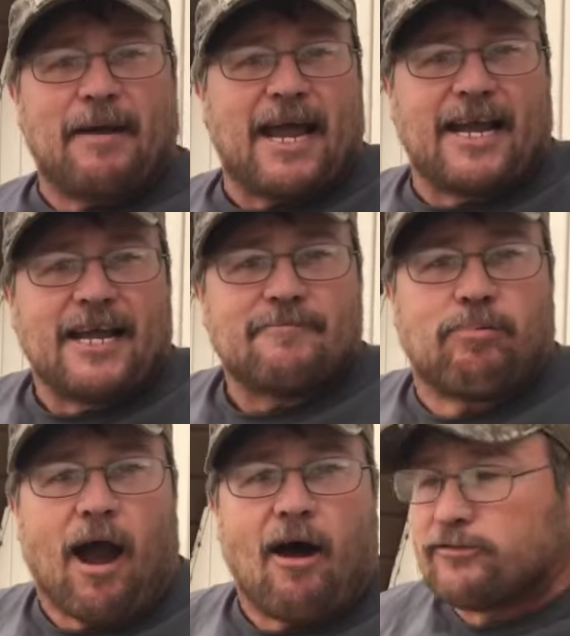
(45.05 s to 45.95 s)
big
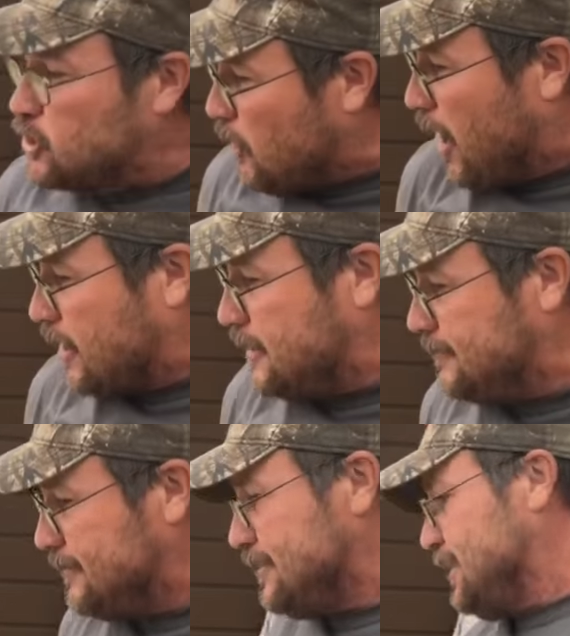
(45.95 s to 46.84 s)
brown truck.
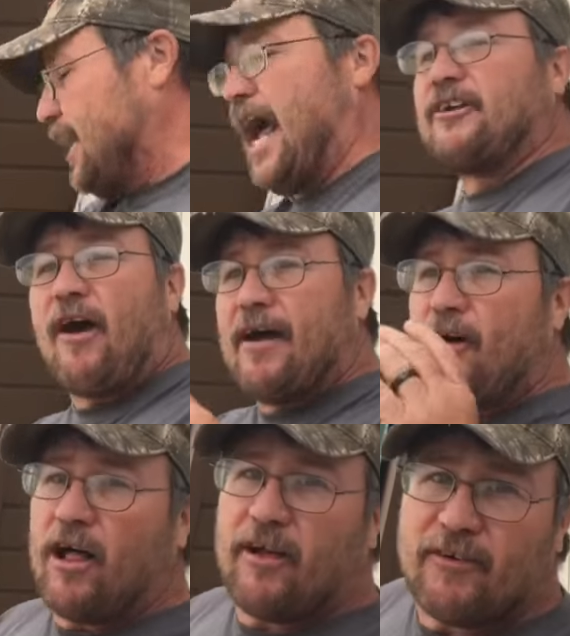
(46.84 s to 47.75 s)
And I drive
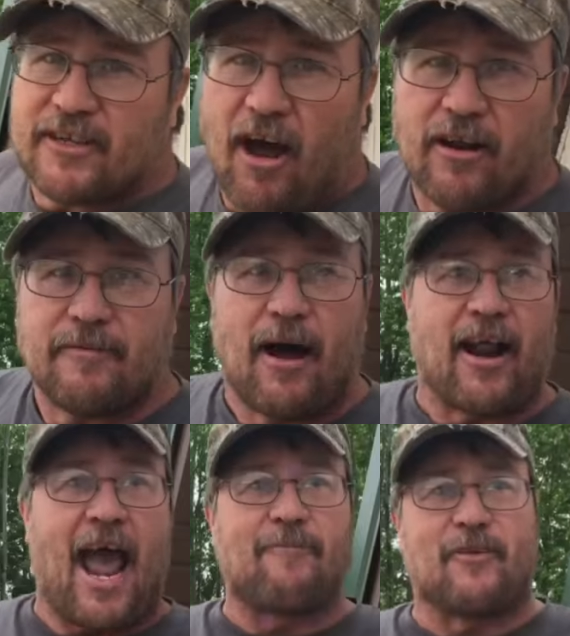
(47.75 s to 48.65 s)
all over town in about a
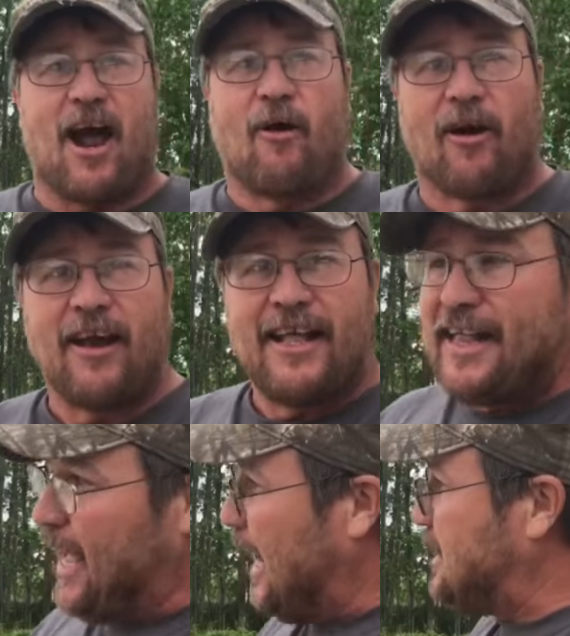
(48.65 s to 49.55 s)
half an hour.
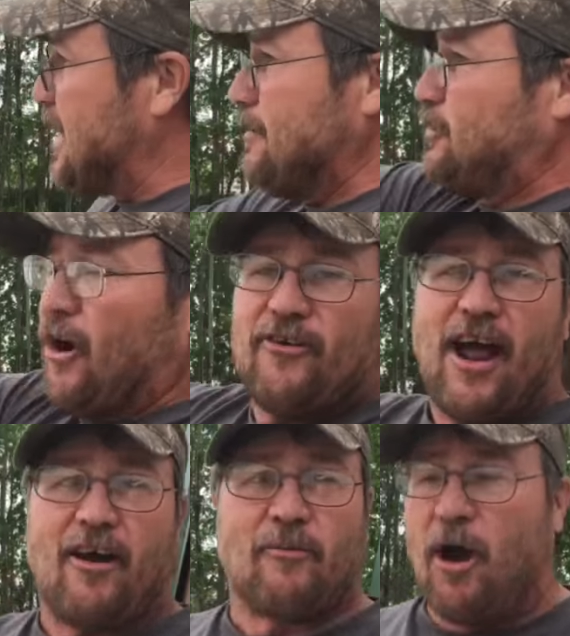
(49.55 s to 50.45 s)
I see him turn
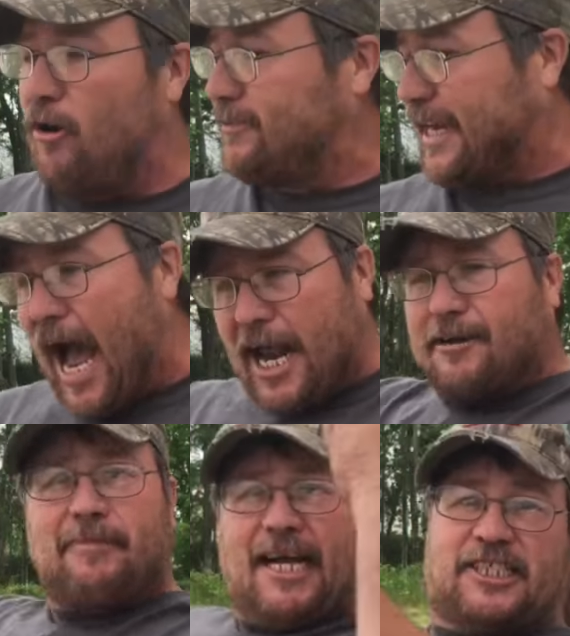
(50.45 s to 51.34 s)
down the road. Got
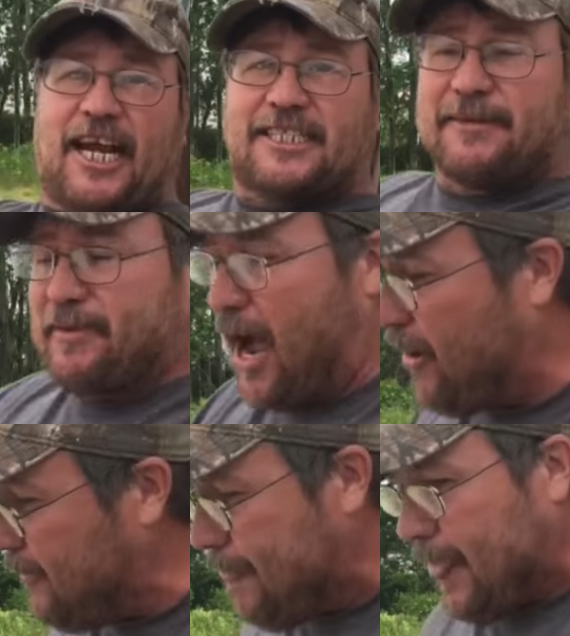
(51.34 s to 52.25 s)
him! I chase him
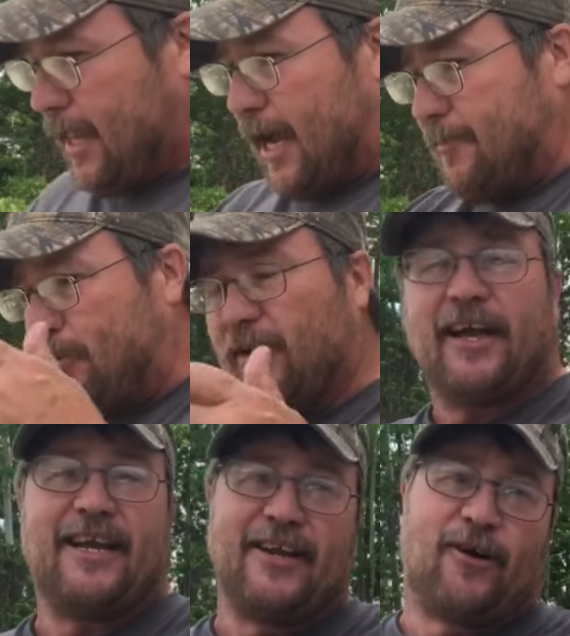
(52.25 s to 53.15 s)
down. I pull
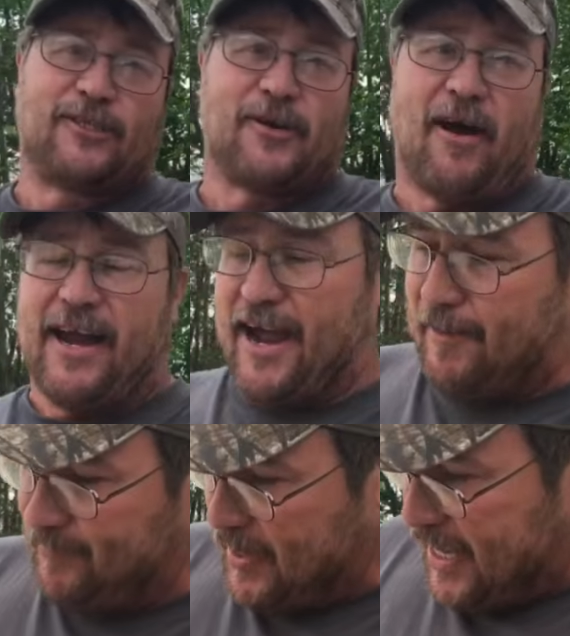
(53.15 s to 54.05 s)
in. He knows who I am.